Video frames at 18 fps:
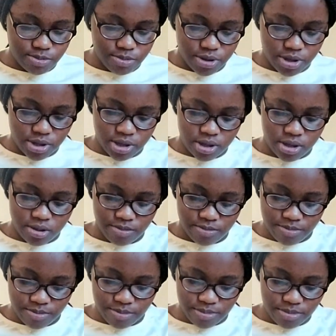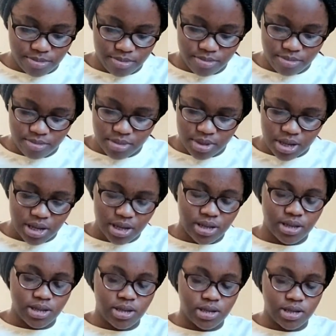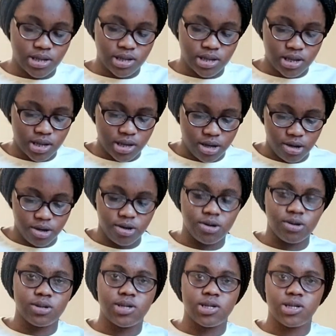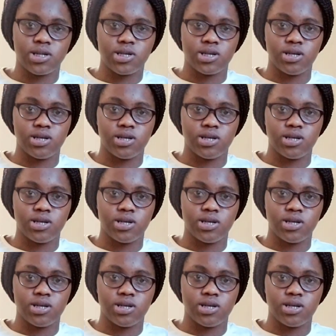but the scales,